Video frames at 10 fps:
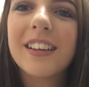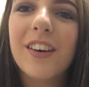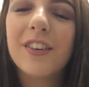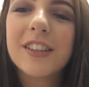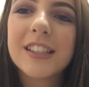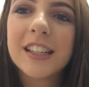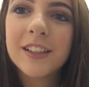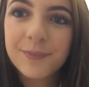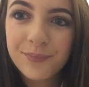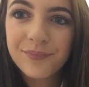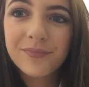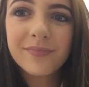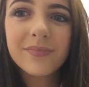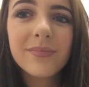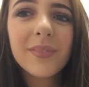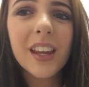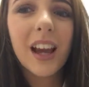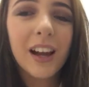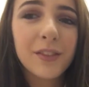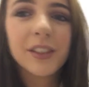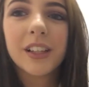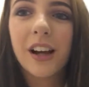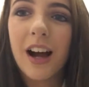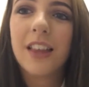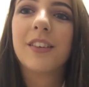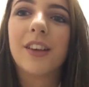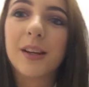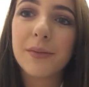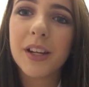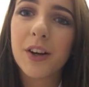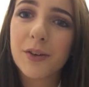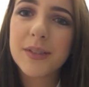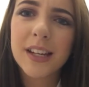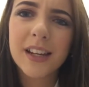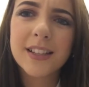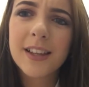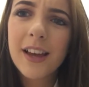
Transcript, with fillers: Honestly, I really highly recommend homestays.